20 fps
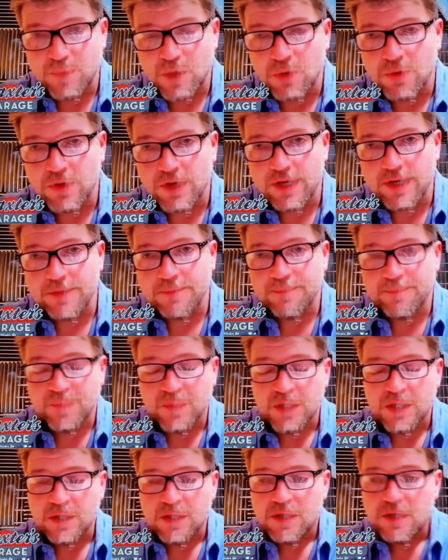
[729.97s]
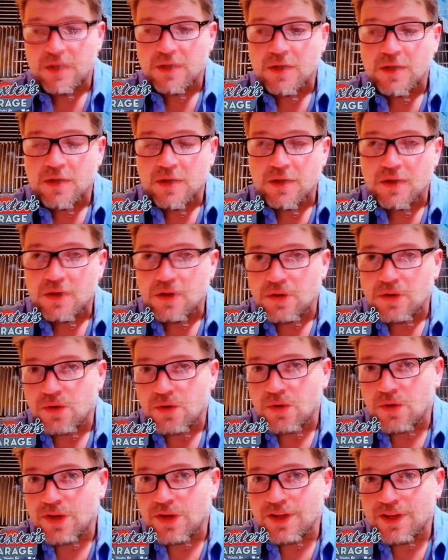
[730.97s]
Okay,
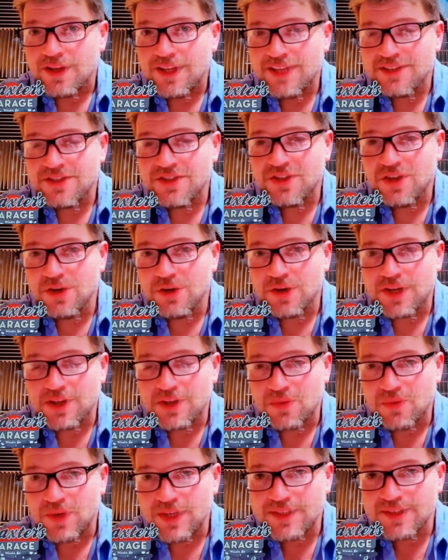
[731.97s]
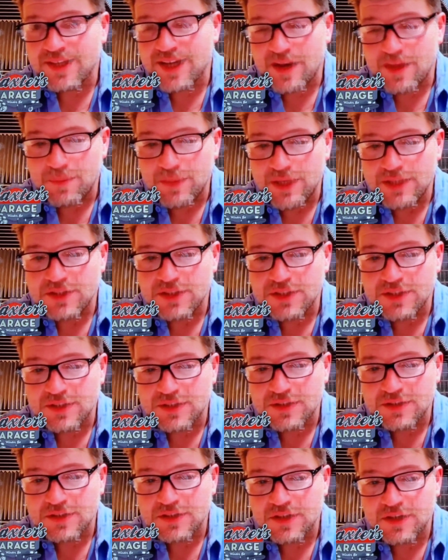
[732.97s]
let's look. And the reason I mentioned
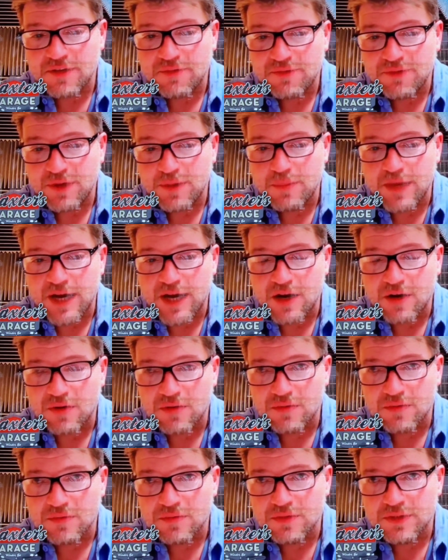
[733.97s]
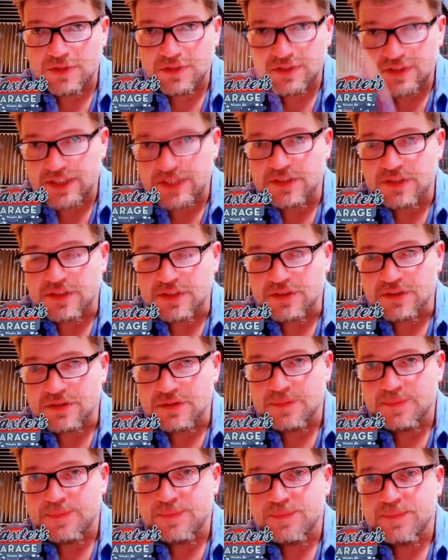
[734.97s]
this stuff about the 60s,
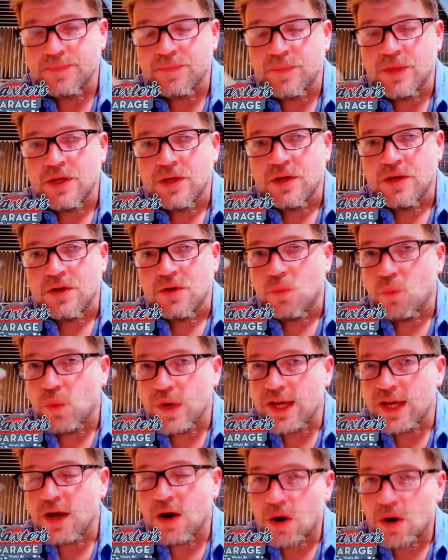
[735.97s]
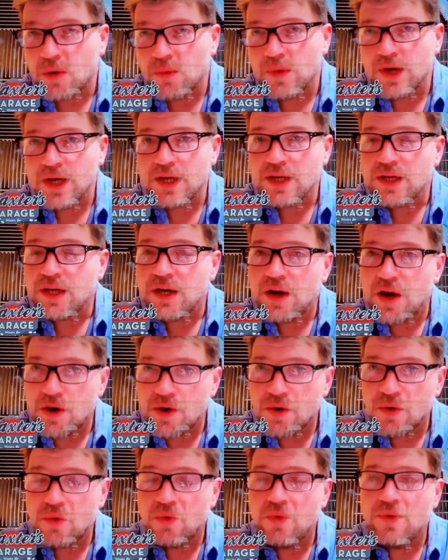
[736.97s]
we already
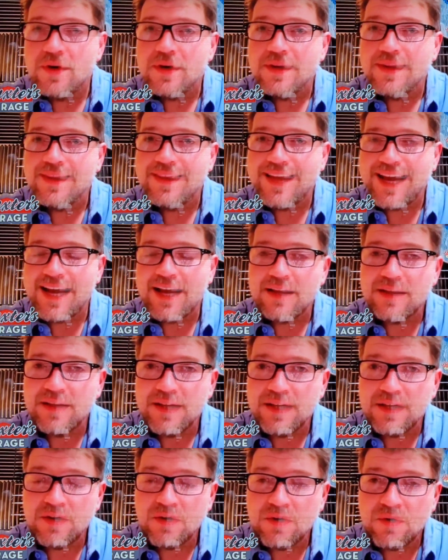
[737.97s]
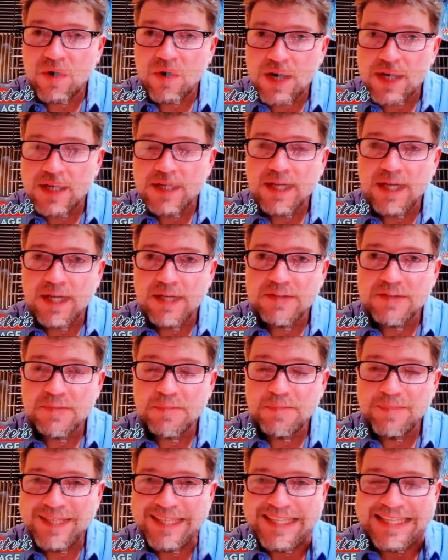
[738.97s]
know that the crankcase
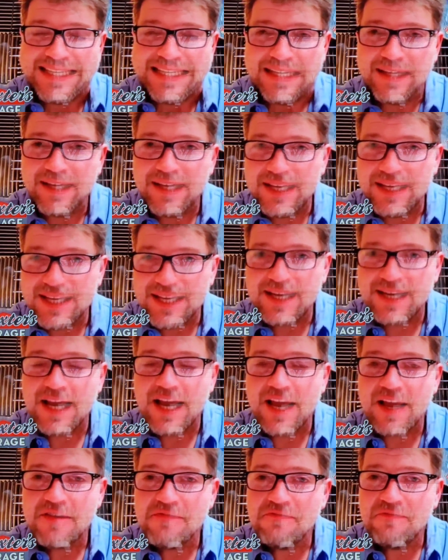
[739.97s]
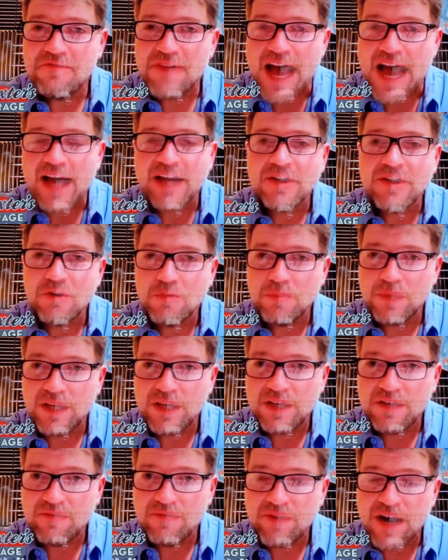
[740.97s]
being in a vacuum
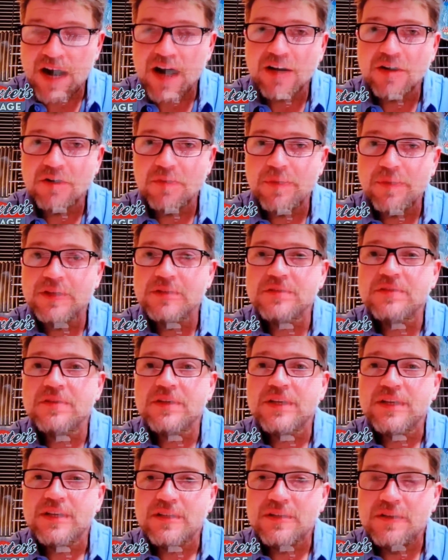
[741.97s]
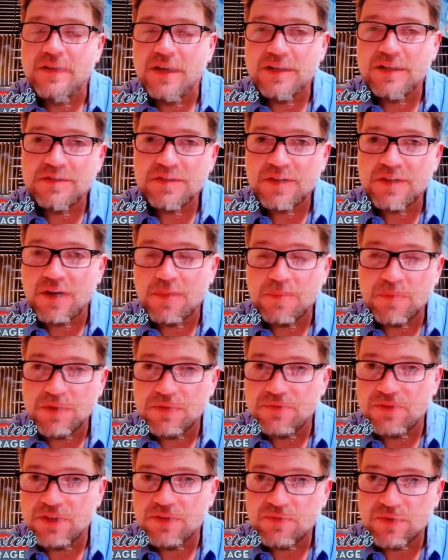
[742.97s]
environment does a couple
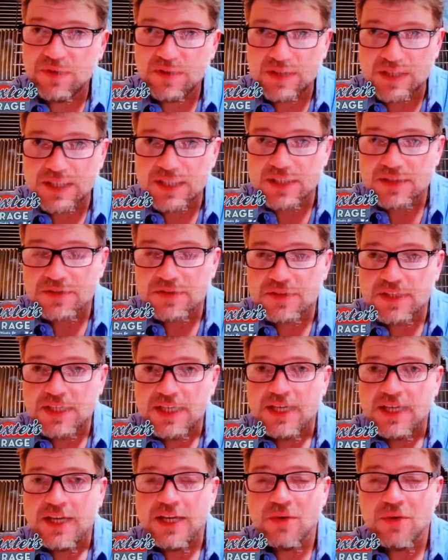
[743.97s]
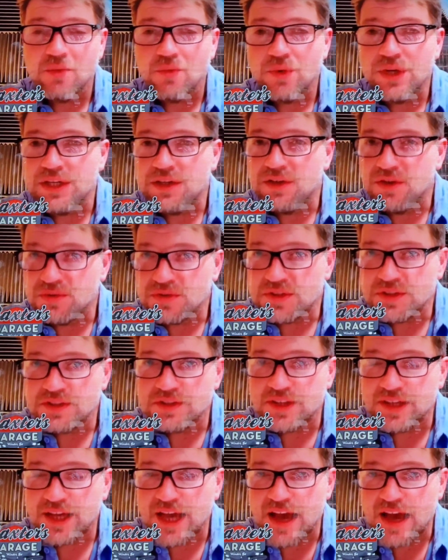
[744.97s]
of different things. It reduces
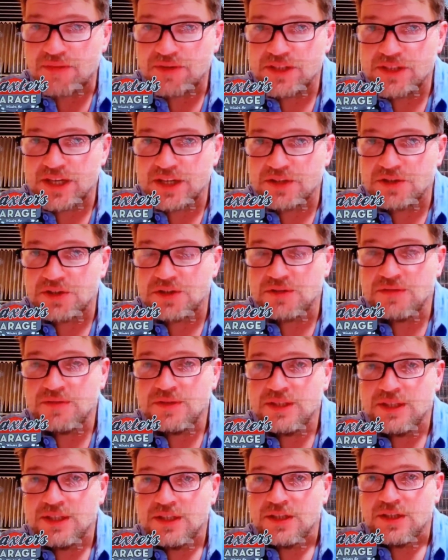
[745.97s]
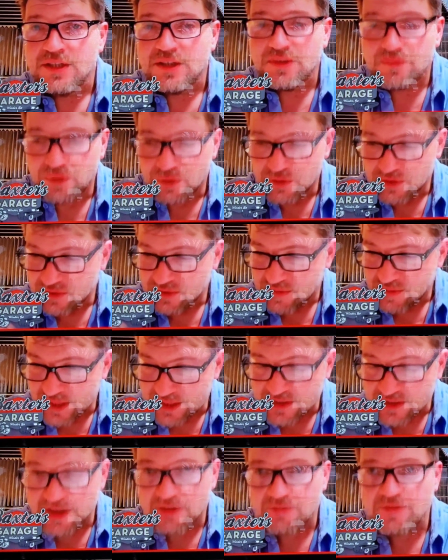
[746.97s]
the cavitation. If
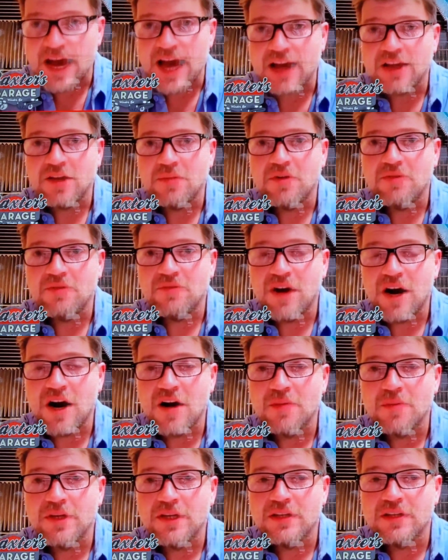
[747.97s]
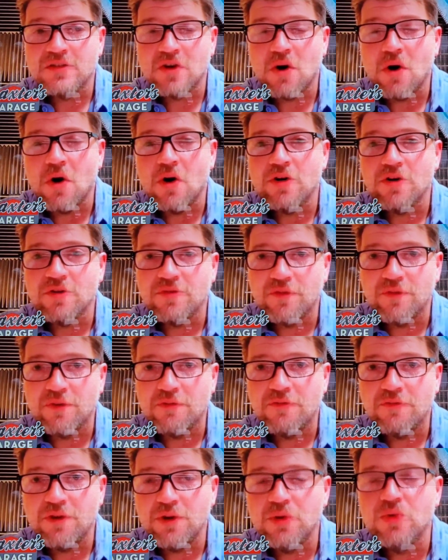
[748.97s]
it's in a vacuum environment, it's harder for
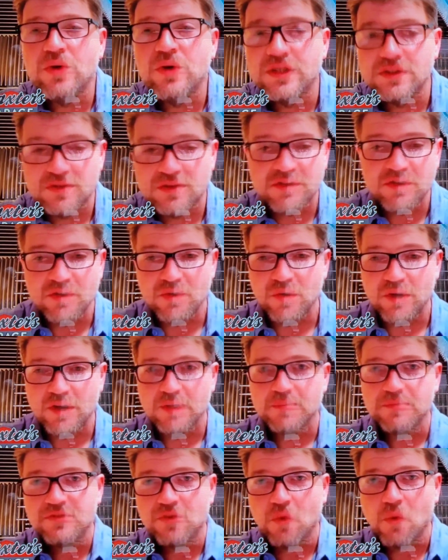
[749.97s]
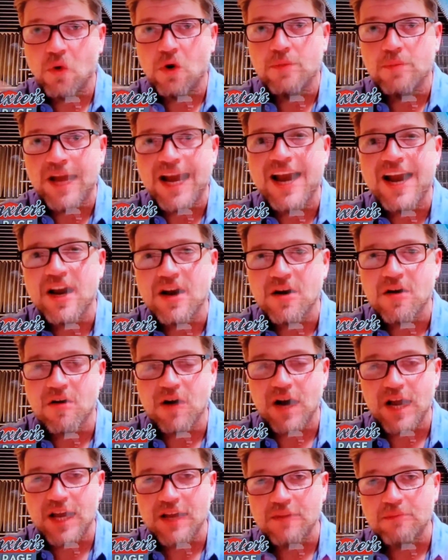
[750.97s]
fluids to absorb air
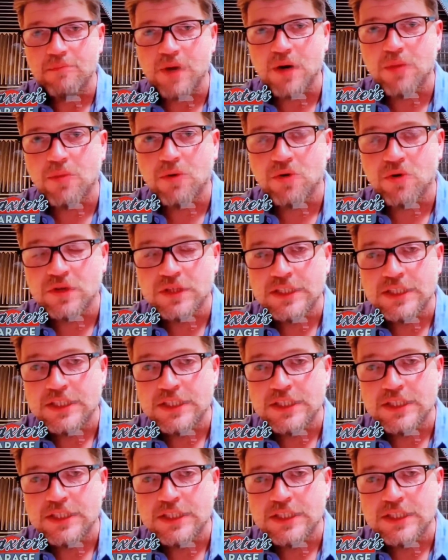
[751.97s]
and bubble.